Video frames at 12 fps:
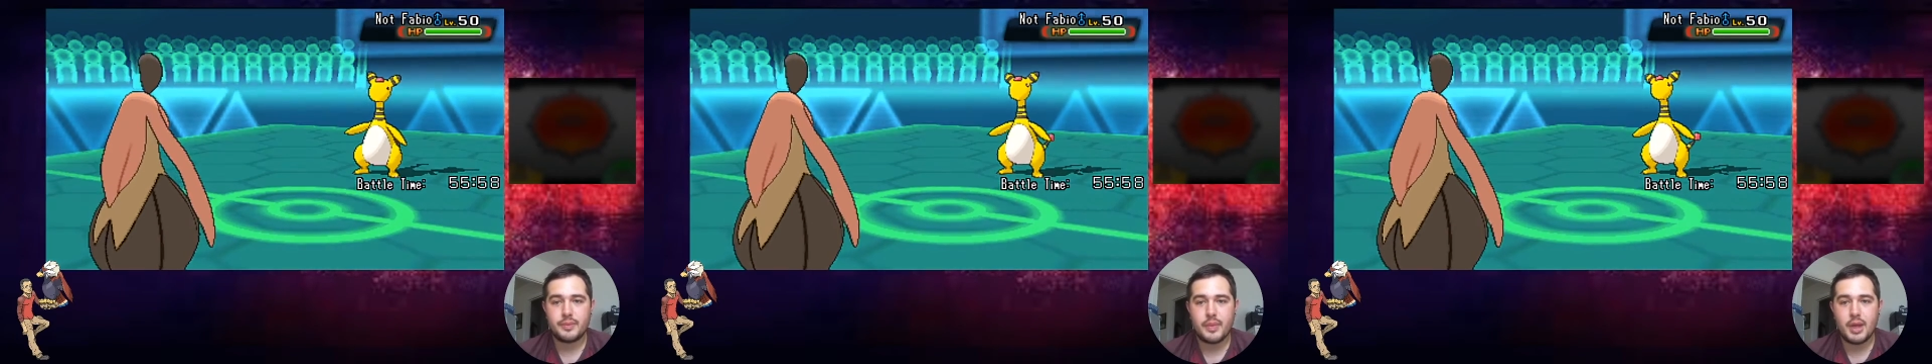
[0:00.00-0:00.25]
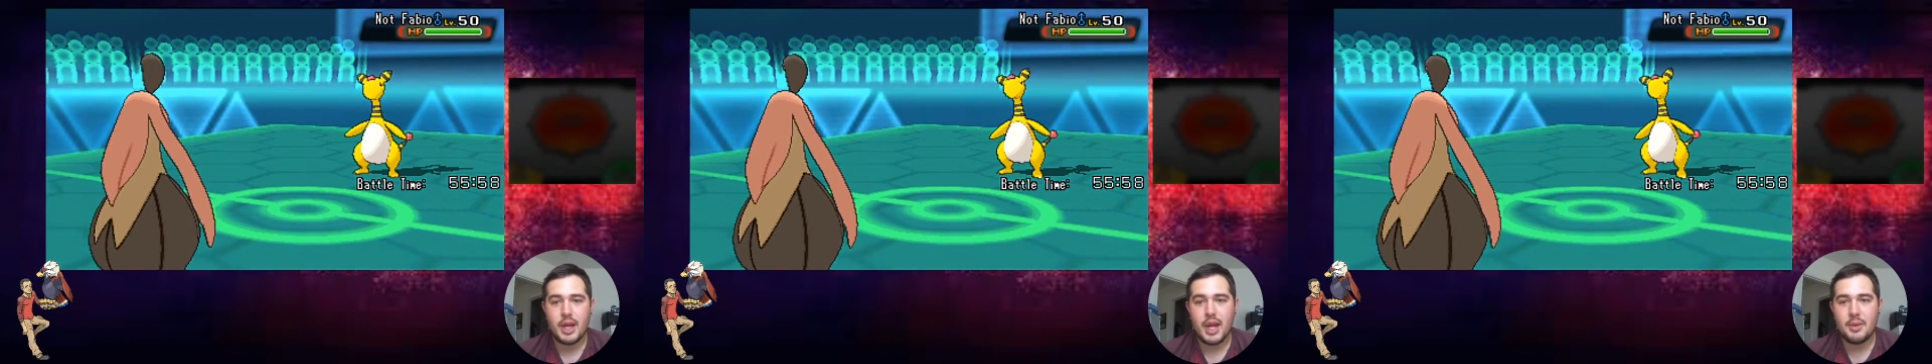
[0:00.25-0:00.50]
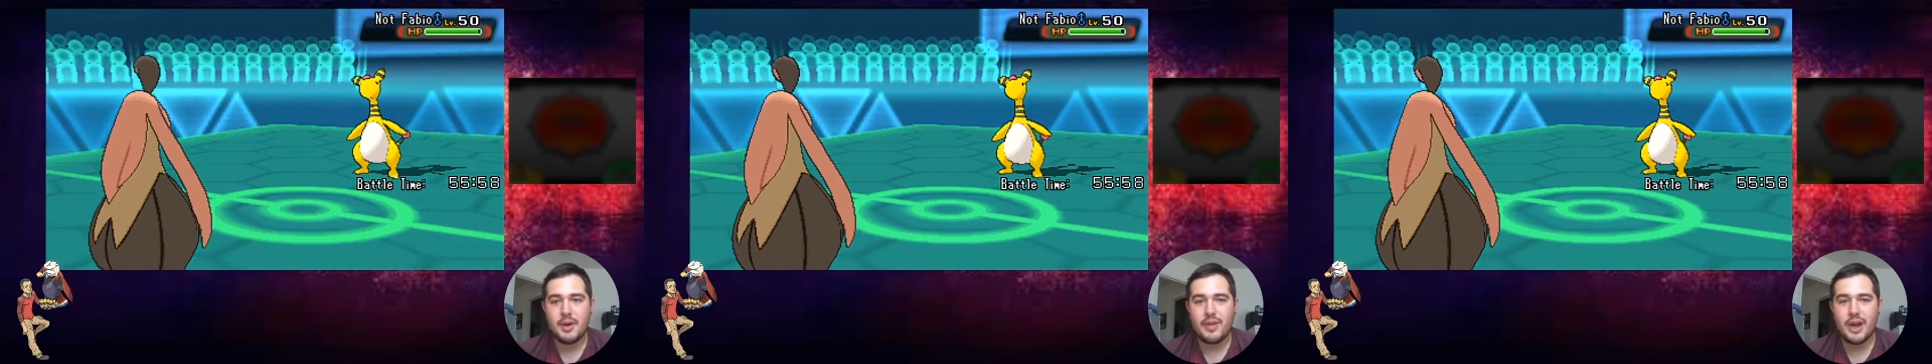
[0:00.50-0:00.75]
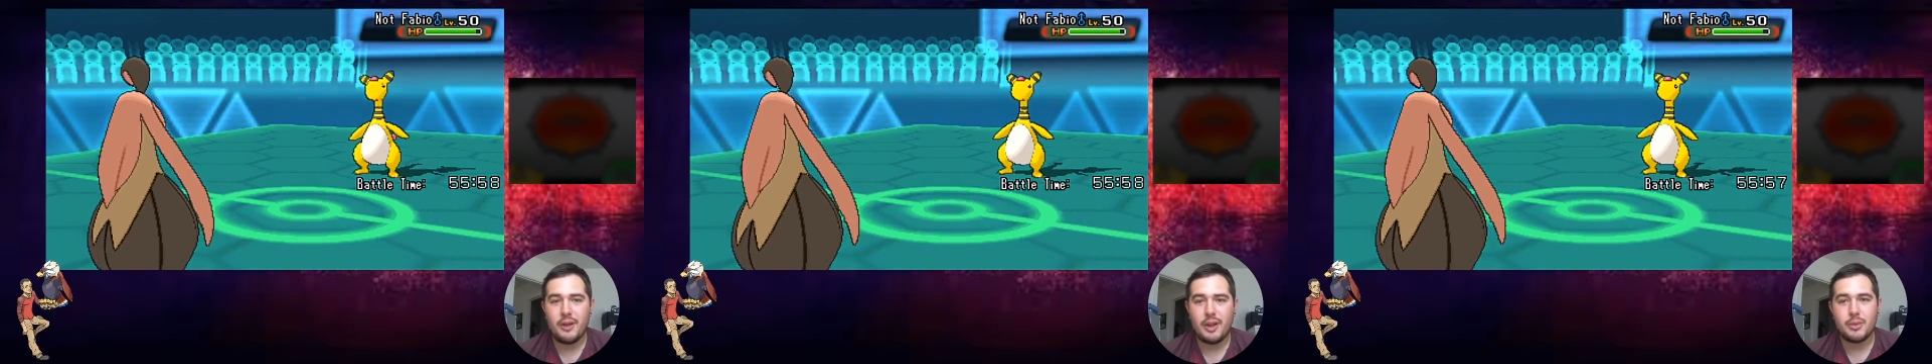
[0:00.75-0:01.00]
I'm going to
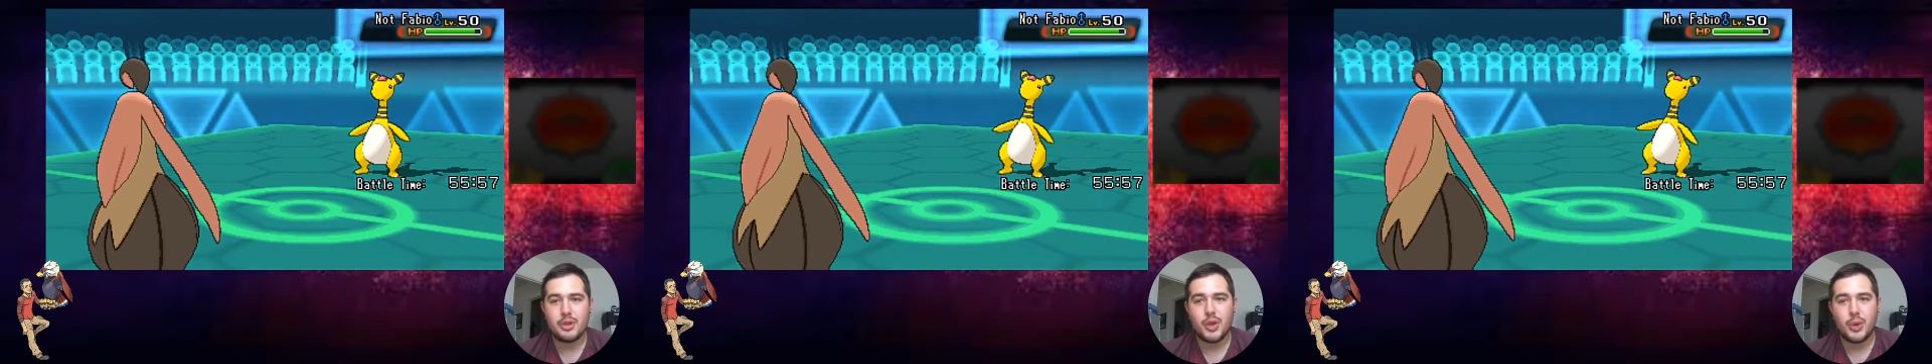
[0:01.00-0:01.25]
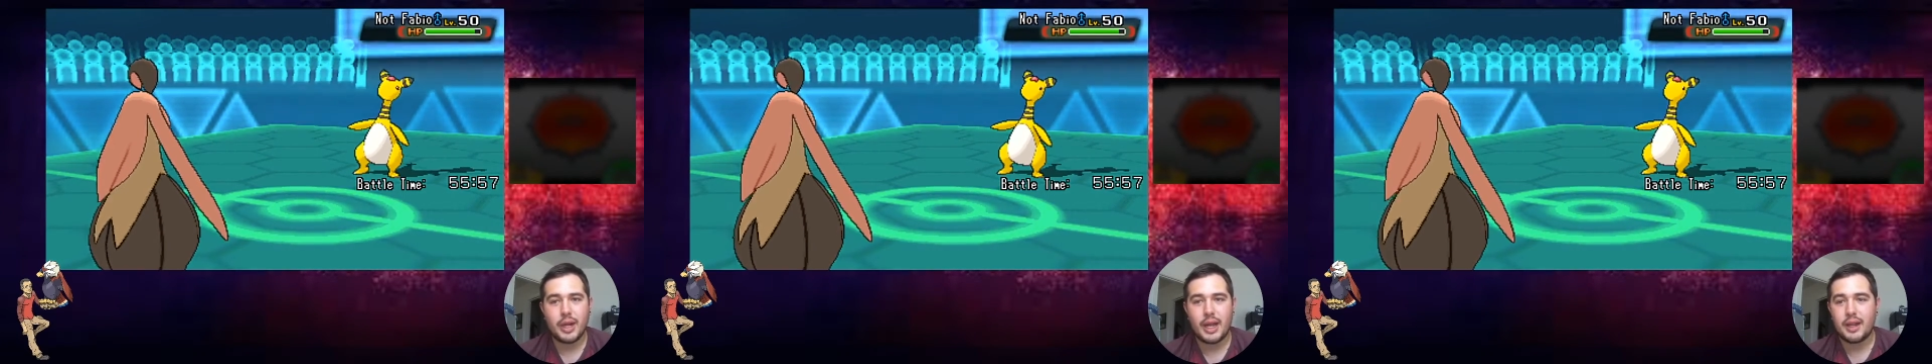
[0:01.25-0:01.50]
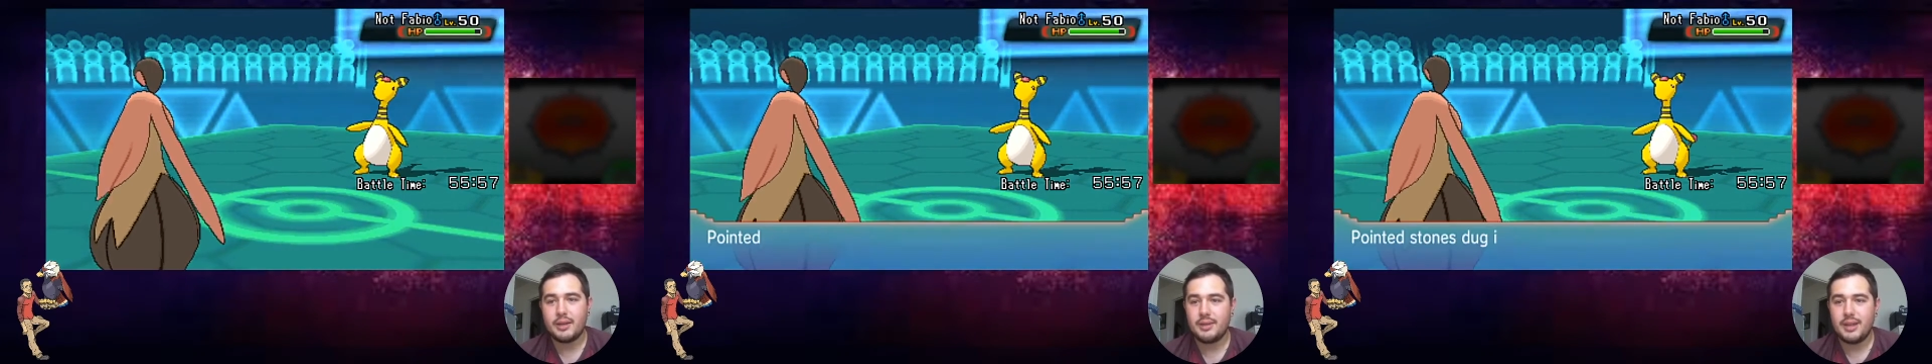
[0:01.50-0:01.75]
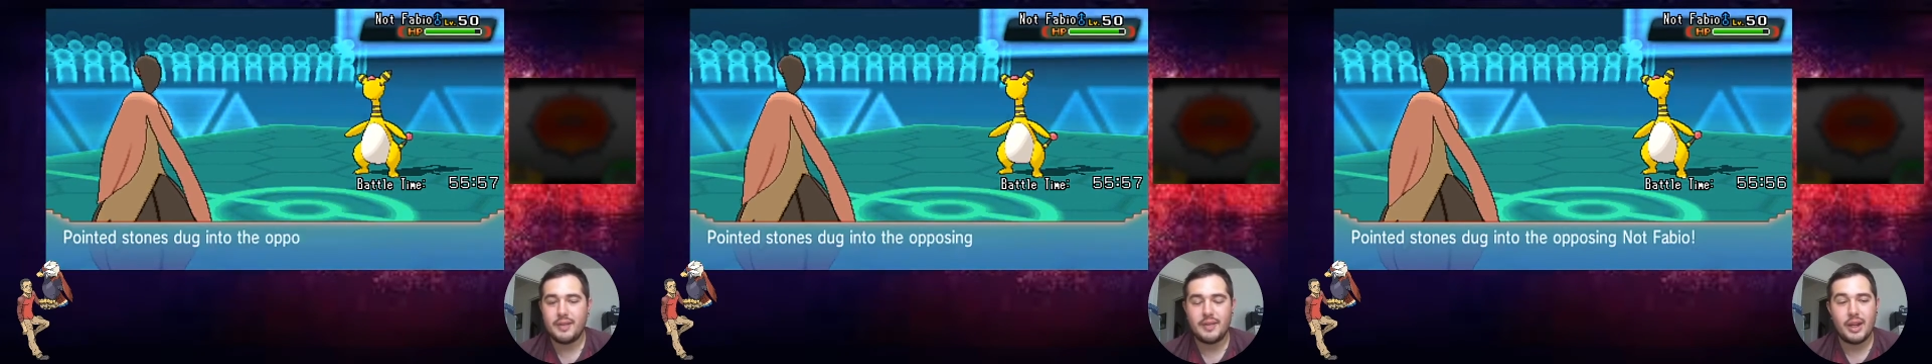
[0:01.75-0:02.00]
Violet Machoke. I can
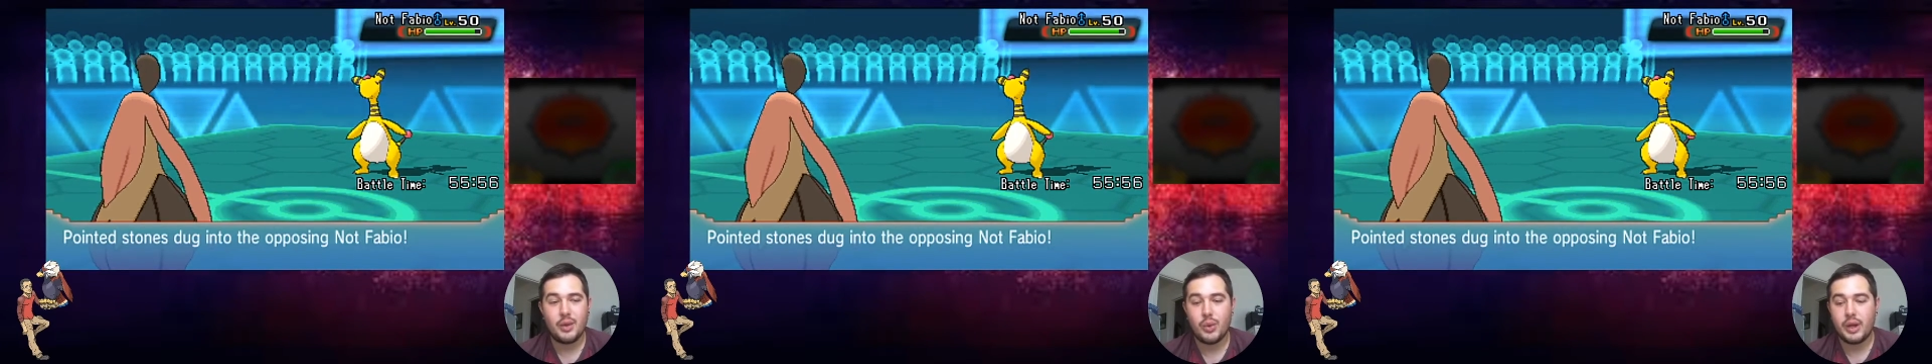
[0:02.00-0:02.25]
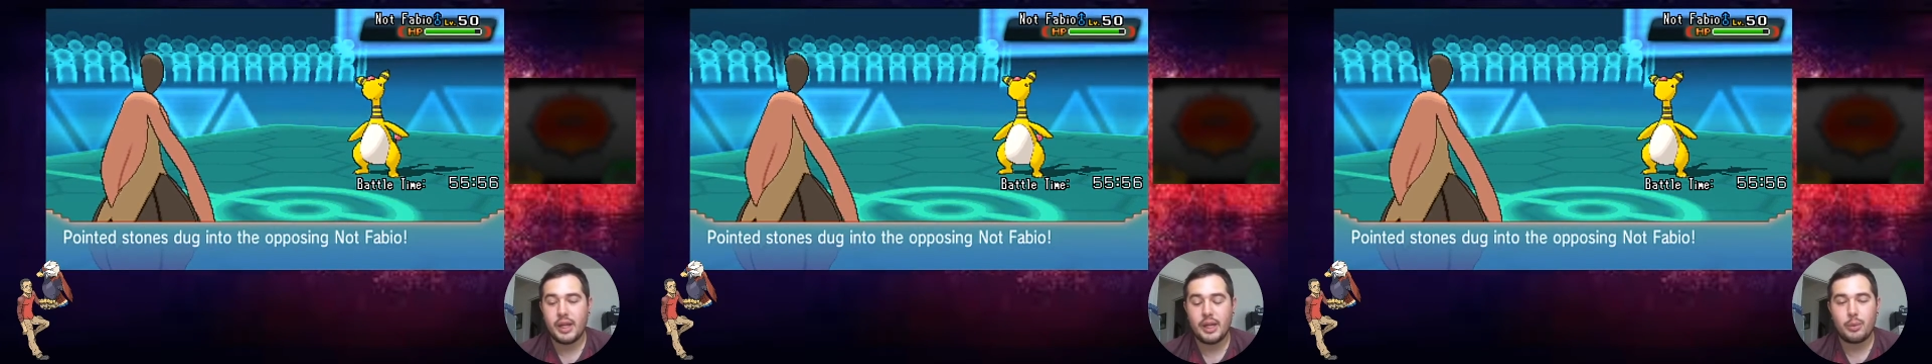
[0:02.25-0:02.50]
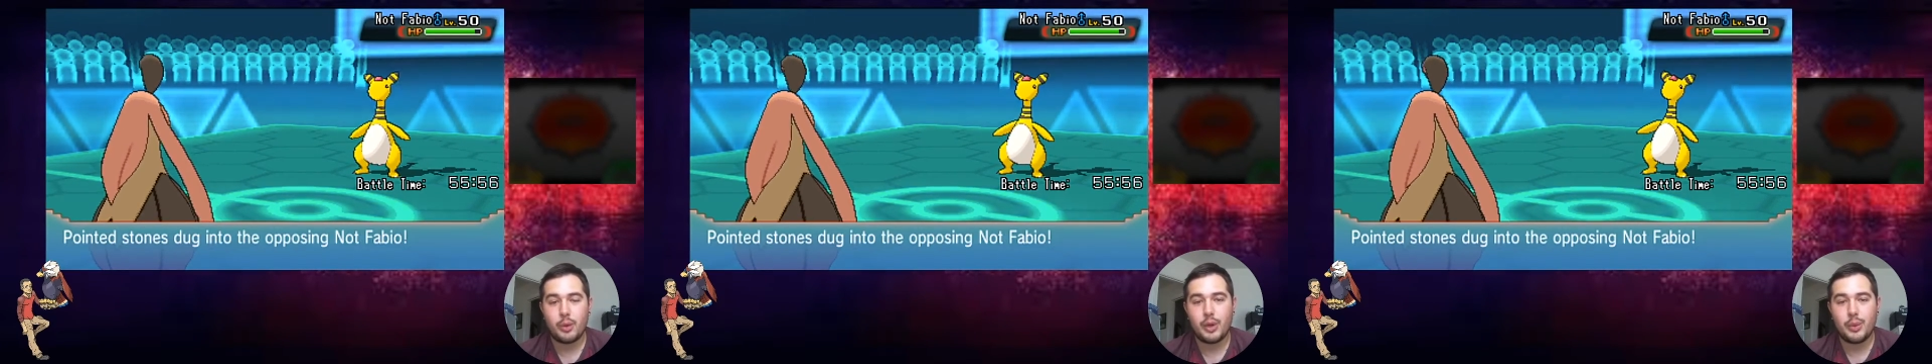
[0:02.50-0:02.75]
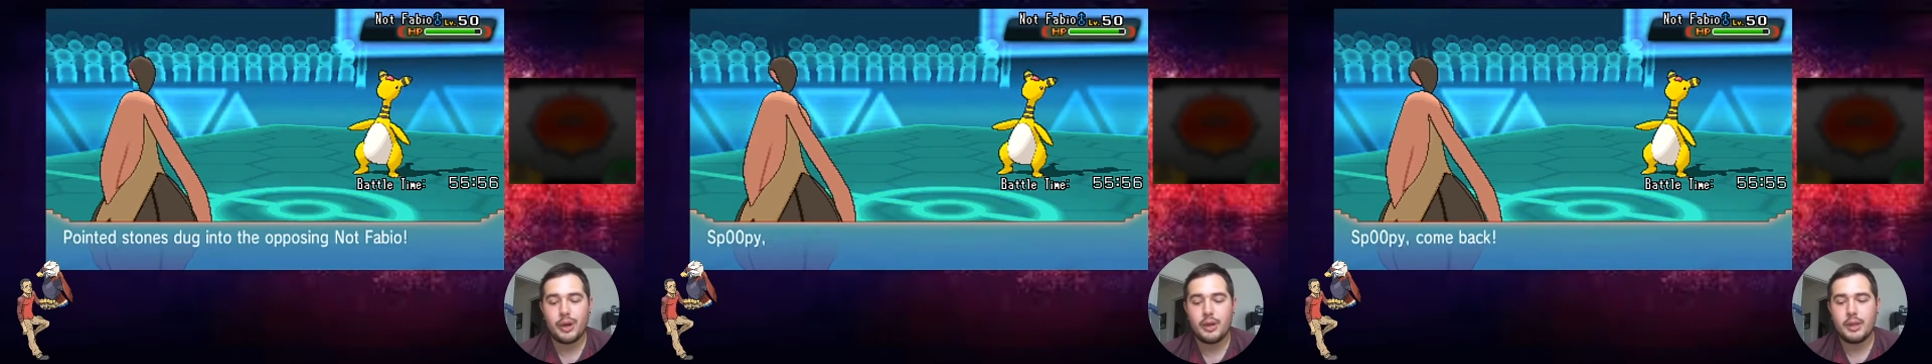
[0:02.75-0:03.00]
live any one hit pretty
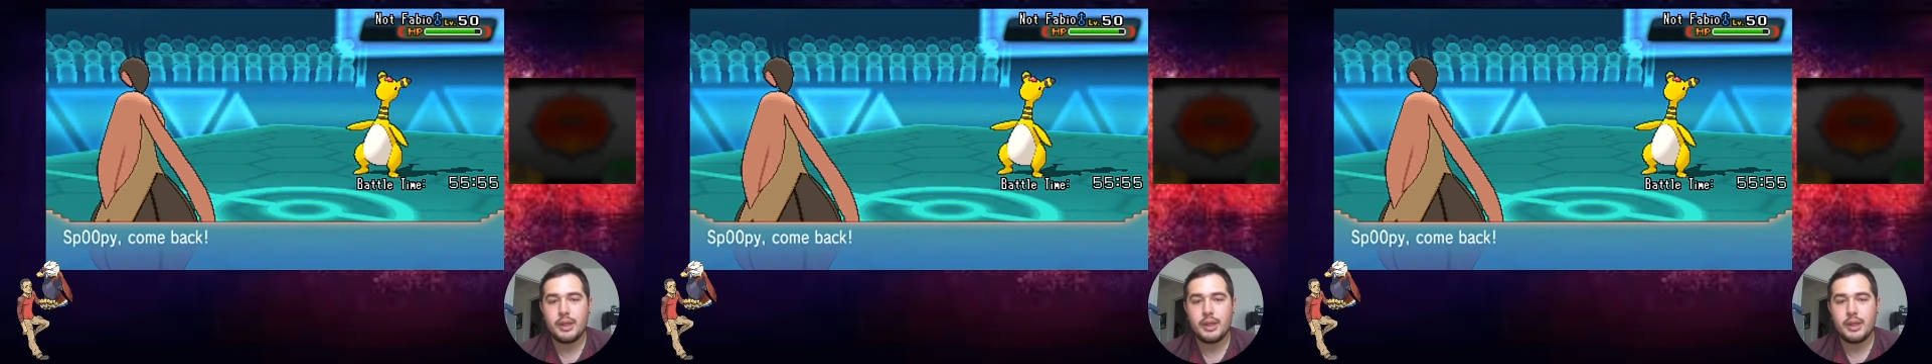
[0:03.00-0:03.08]
well.